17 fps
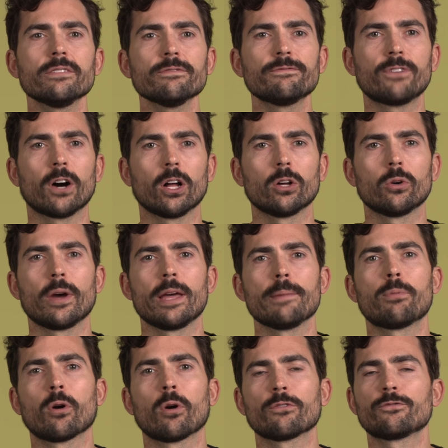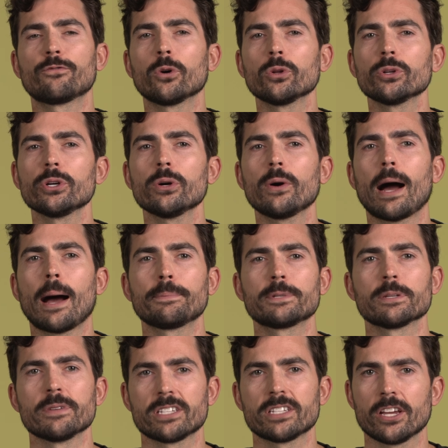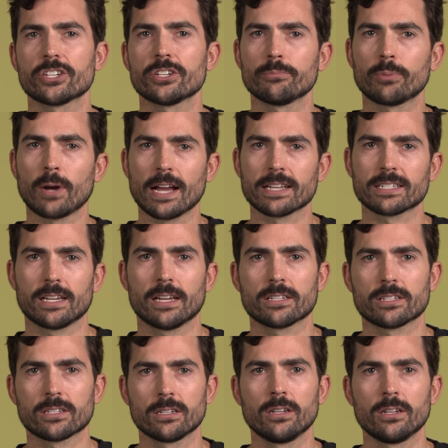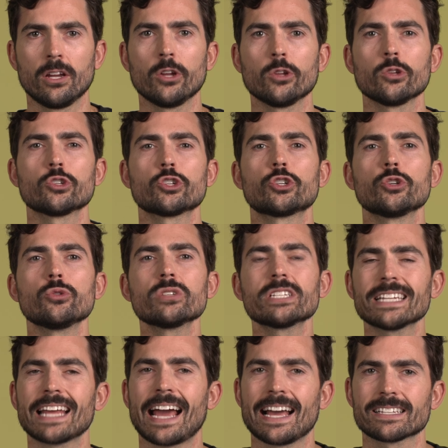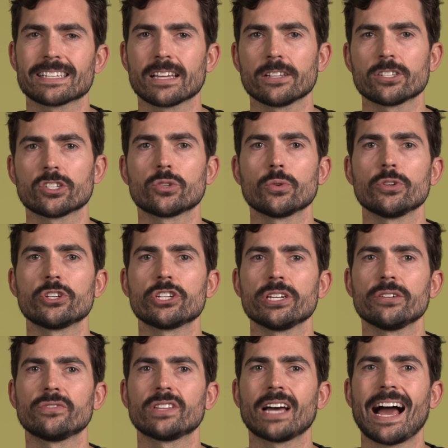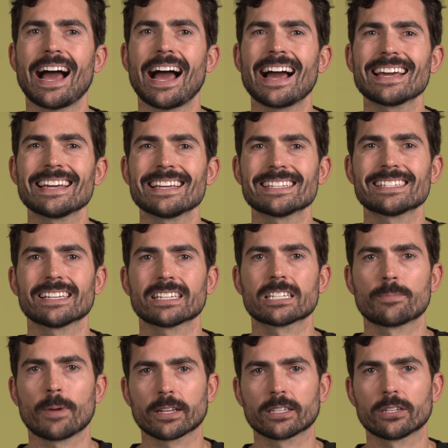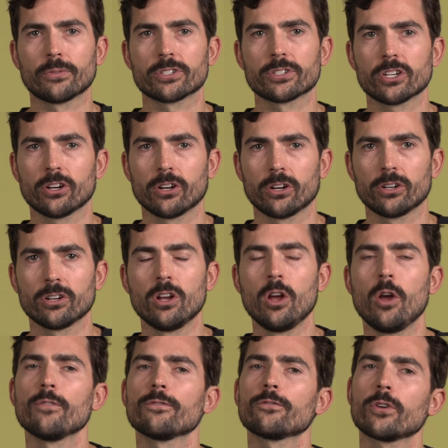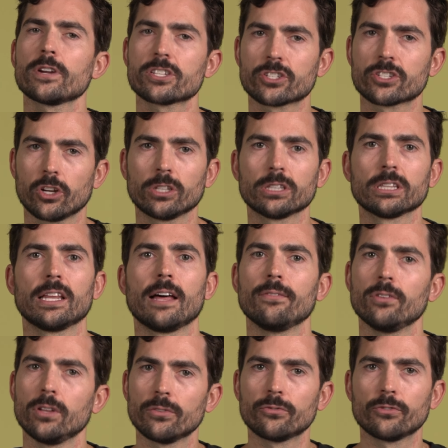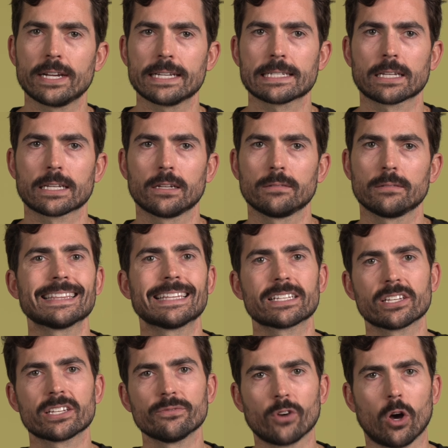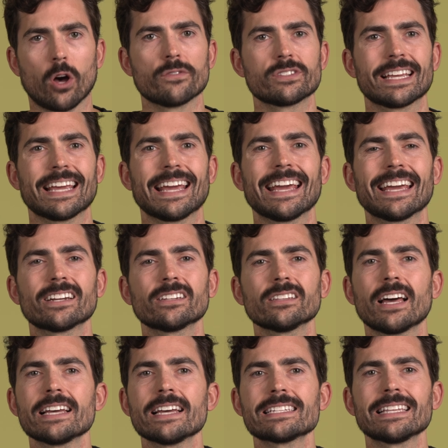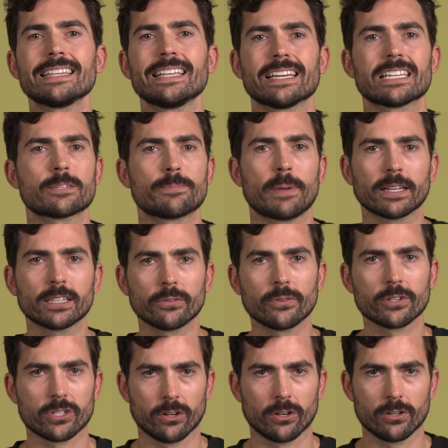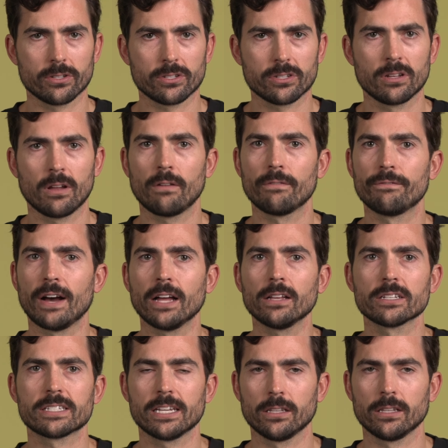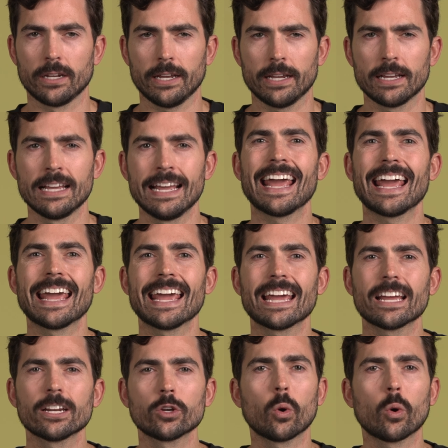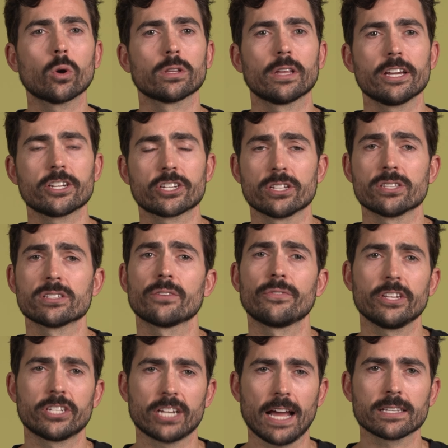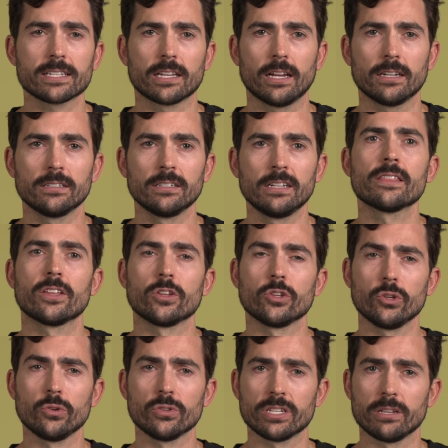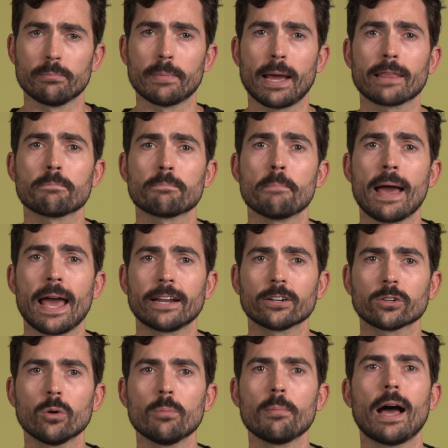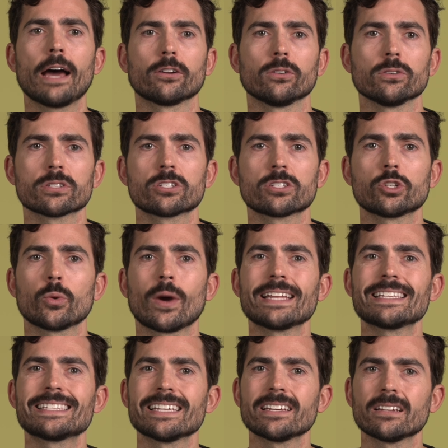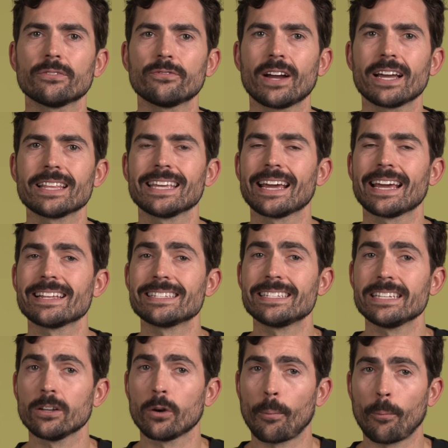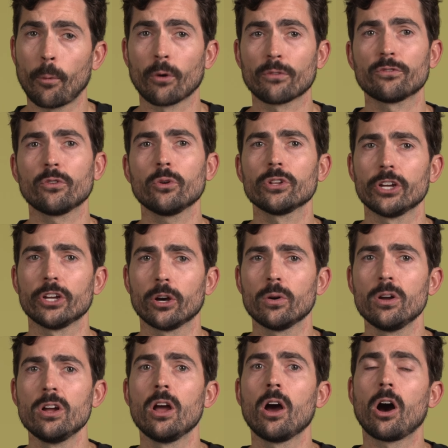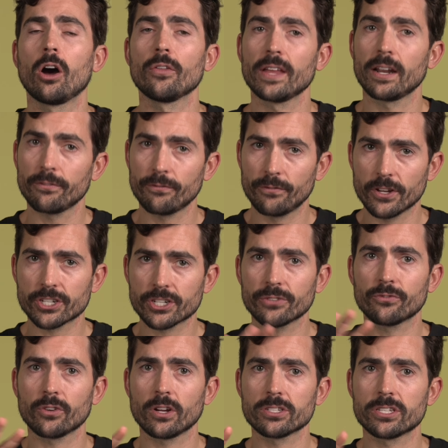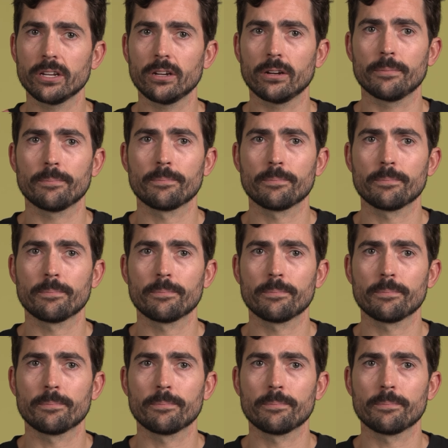can follow a portfolio optimization process, choosing assets to achieve the highest expected return for a certain level of risk. This involves analyzing the expected returns, volatility, and correlations of each asset, then using mathematical models to identify the ideal portfolio on that efficient frontier.